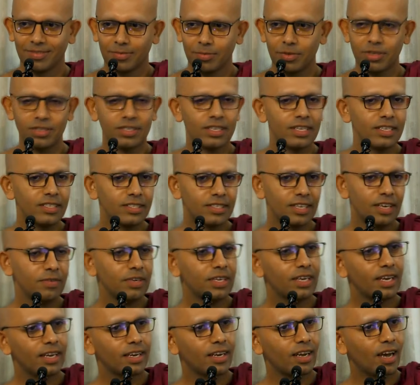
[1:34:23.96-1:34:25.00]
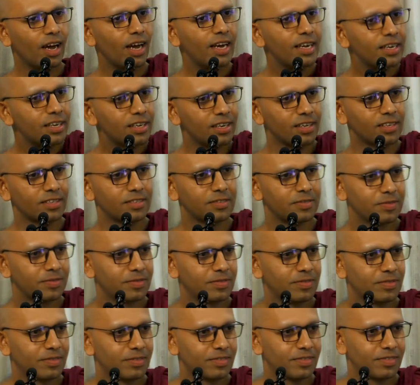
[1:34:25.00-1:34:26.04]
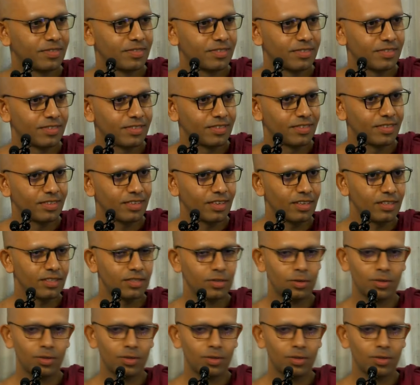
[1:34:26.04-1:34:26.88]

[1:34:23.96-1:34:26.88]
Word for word: Because he's giving an idol. Right,